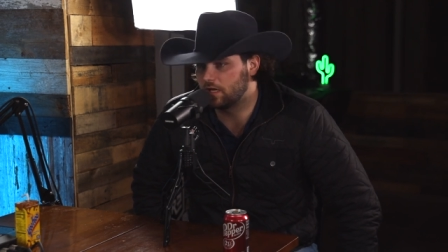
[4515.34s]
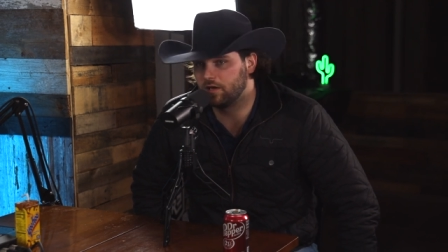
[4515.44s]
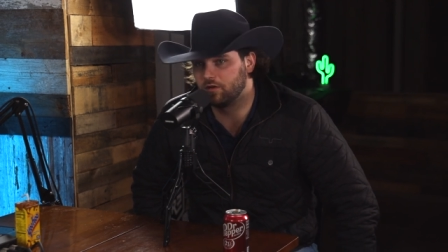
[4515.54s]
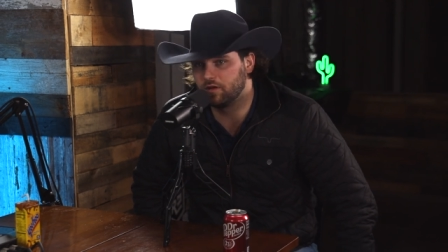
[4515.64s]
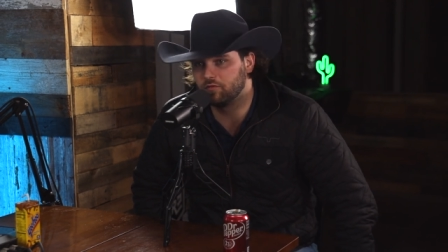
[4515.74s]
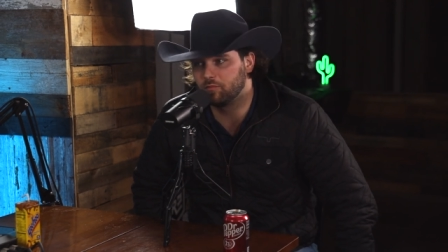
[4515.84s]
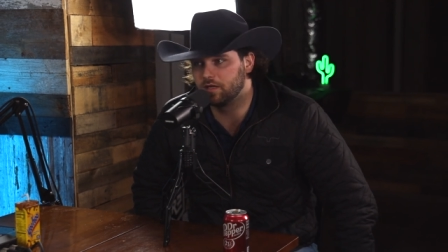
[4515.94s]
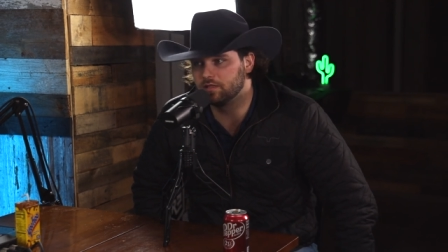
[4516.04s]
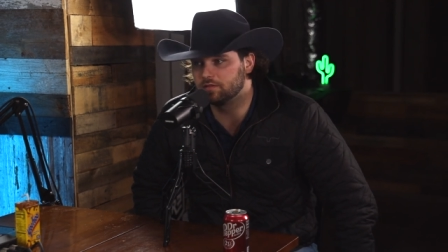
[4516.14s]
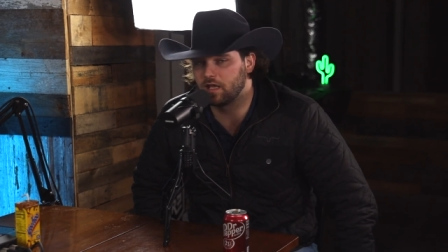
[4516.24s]
I know
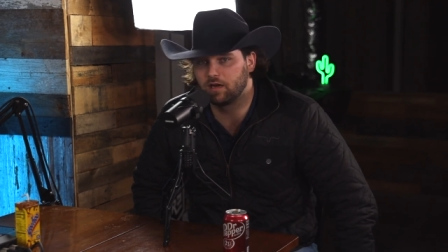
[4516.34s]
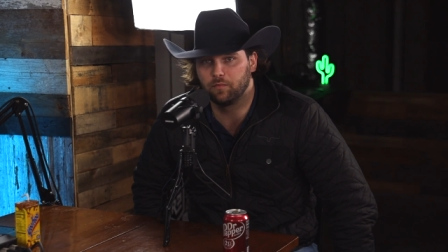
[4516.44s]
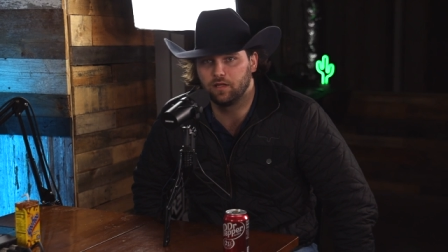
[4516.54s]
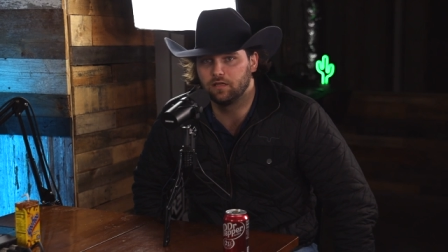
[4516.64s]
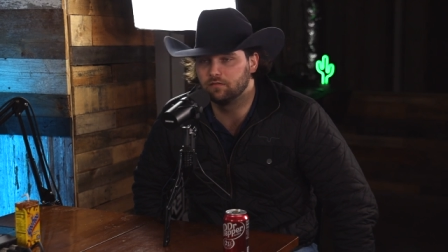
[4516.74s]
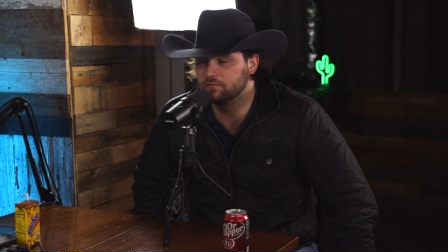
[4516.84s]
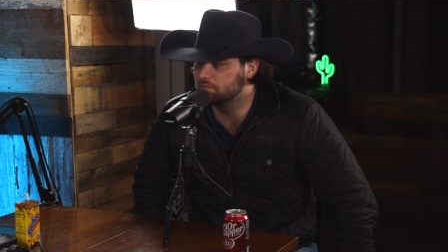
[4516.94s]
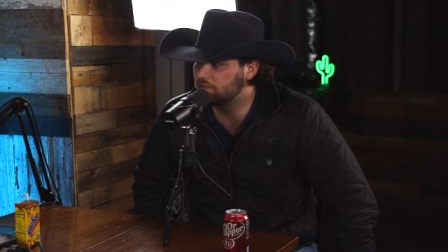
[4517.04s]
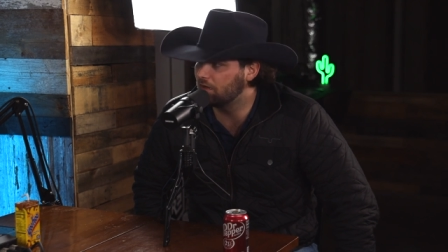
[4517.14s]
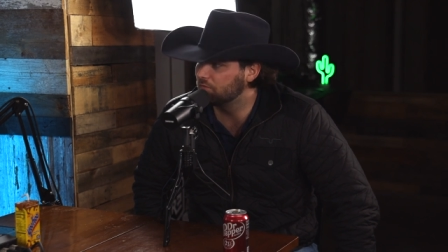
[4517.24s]
everybody's kind of been in
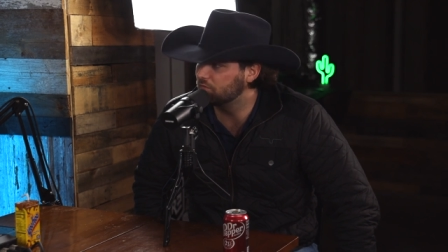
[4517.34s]
town